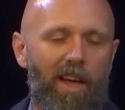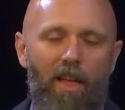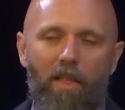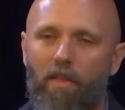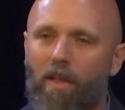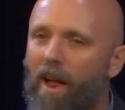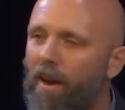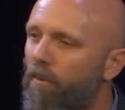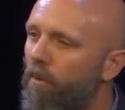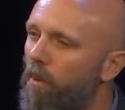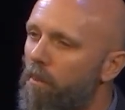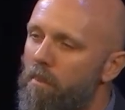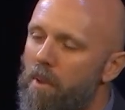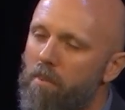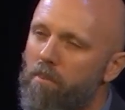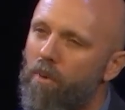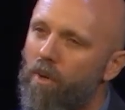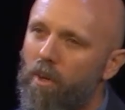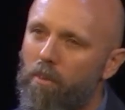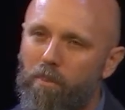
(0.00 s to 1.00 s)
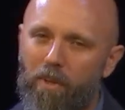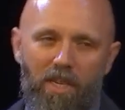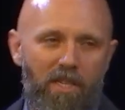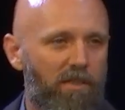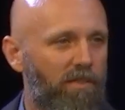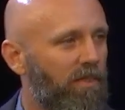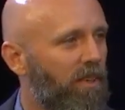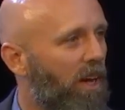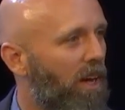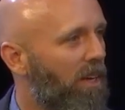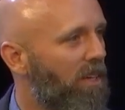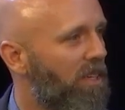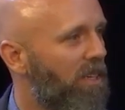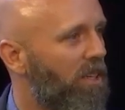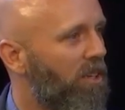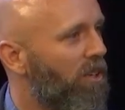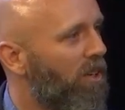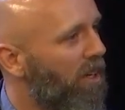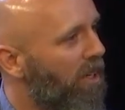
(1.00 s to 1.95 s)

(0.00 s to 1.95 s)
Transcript: I, I remember a piece of content or